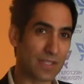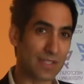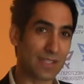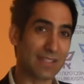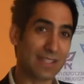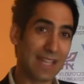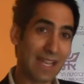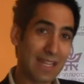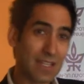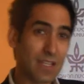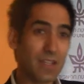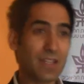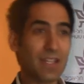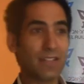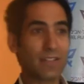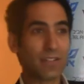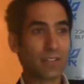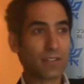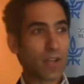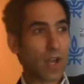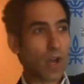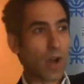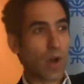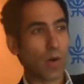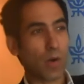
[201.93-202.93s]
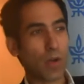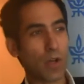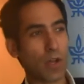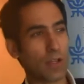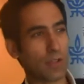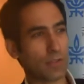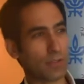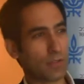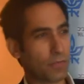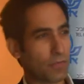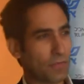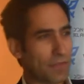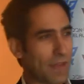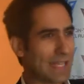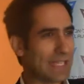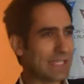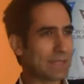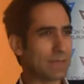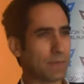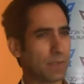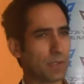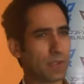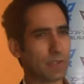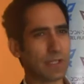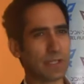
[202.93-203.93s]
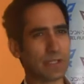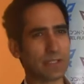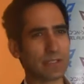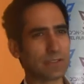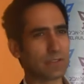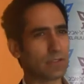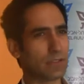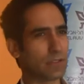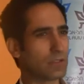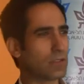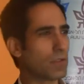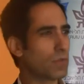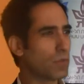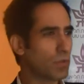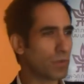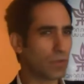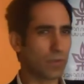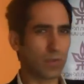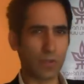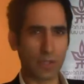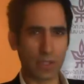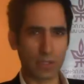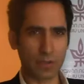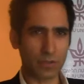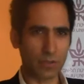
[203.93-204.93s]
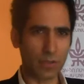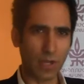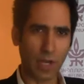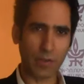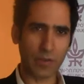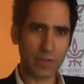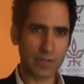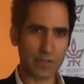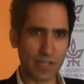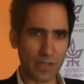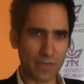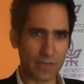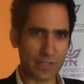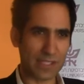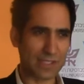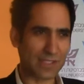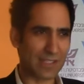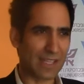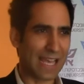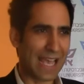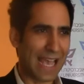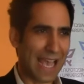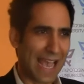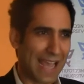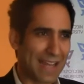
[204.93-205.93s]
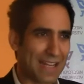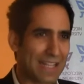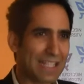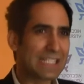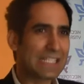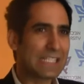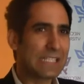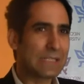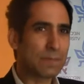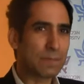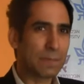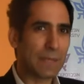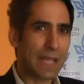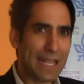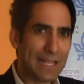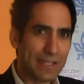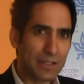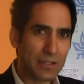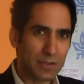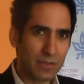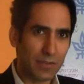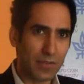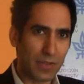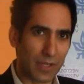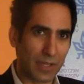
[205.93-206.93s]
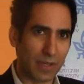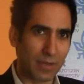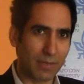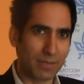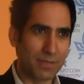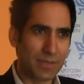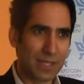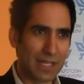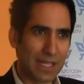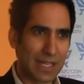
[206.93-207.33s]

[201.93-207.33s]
And then you need to go to Facebook and to Google and to other services and explain to them